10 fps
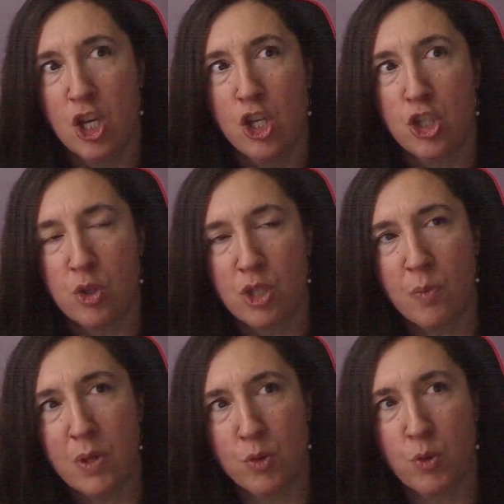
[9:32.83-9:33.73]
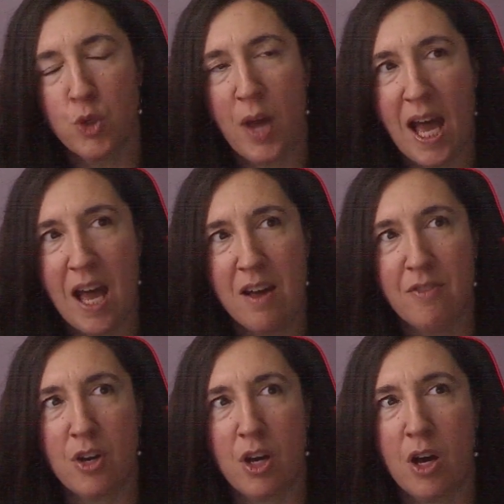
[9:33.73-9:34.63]
So sometimes when you
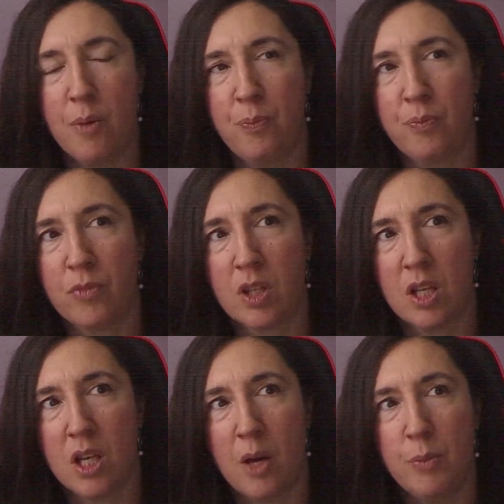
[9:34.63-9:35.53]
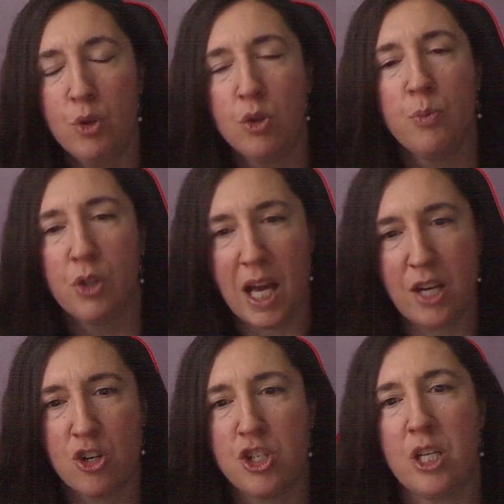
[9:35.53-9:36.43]
have a mutable
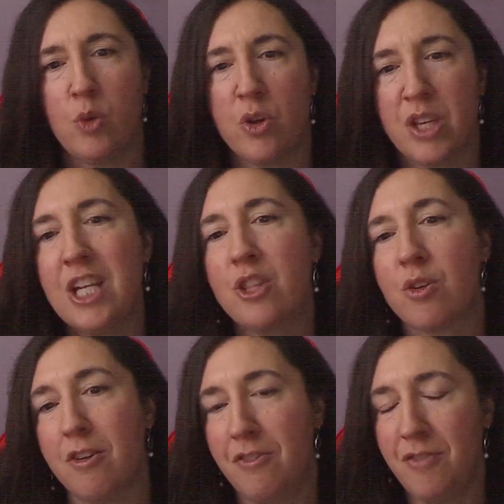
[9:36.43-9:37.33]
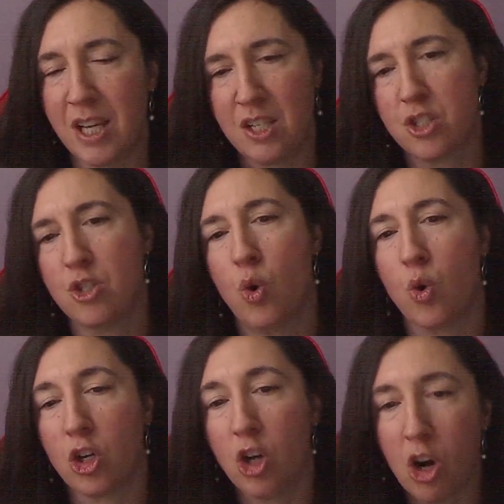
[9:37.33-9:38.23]
energy with either a fixed
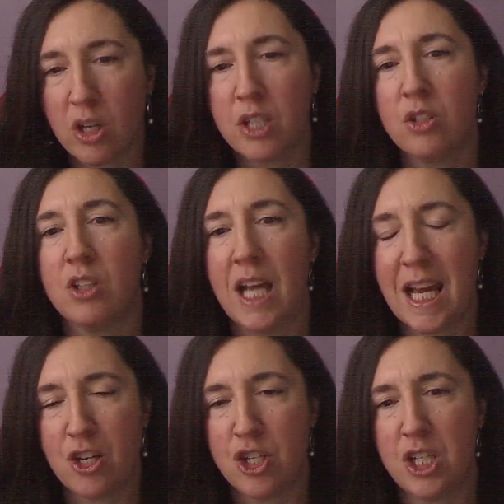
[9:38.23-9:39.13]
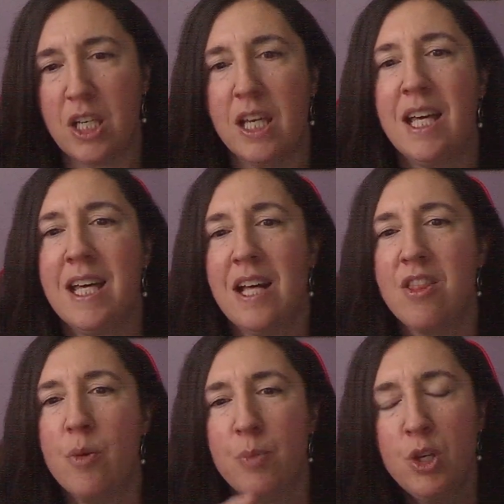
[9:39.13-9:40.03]
or cardinal energy,
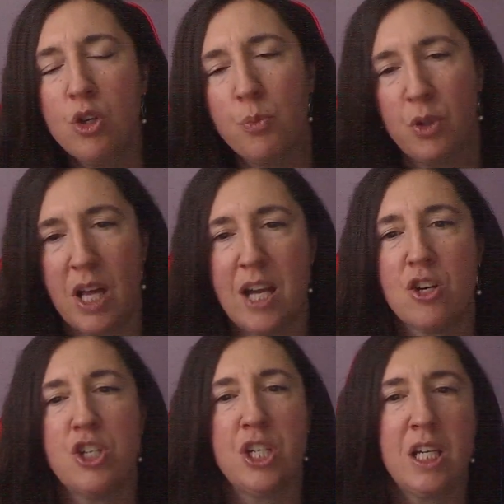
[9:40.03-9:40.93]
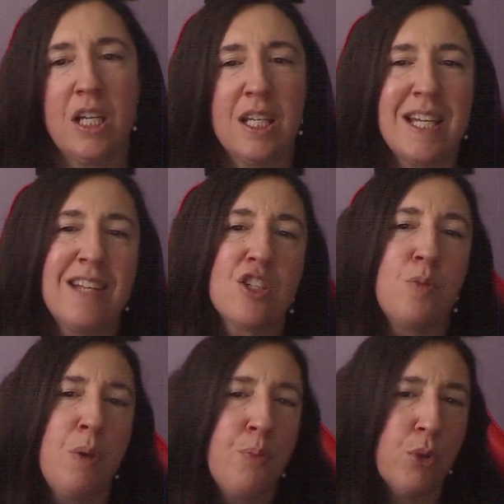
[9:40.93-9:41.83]
the mutable energy tends to
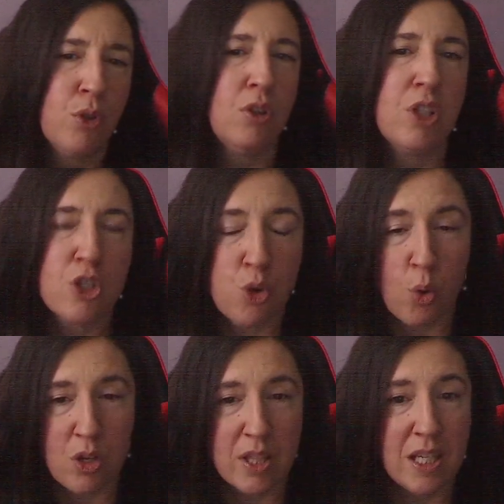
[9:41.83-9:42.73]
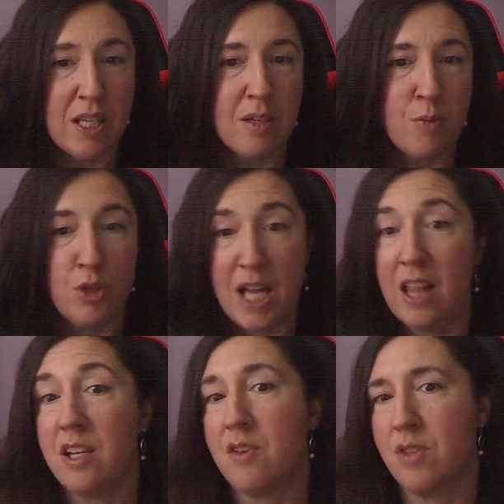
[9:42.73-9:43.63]
be pulled toward the
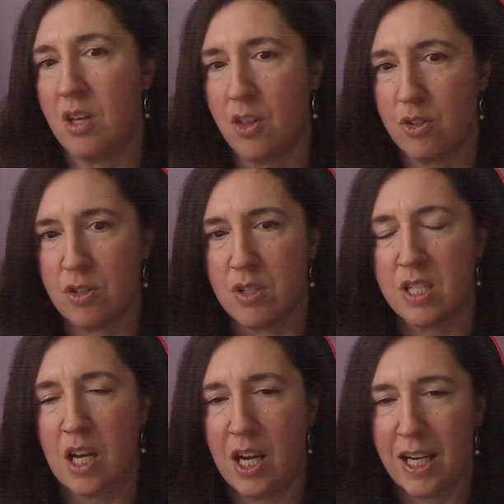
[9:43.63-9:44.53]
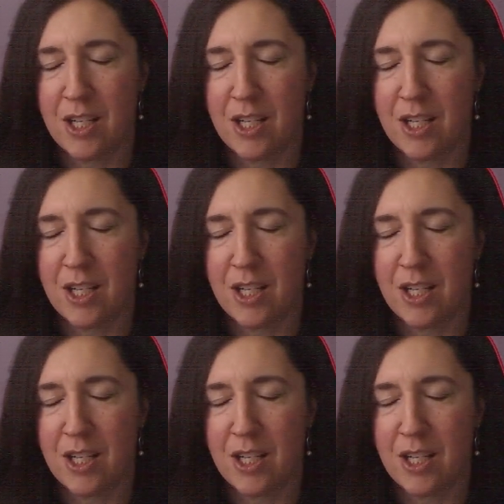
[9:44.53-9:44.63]
modality of the other sign.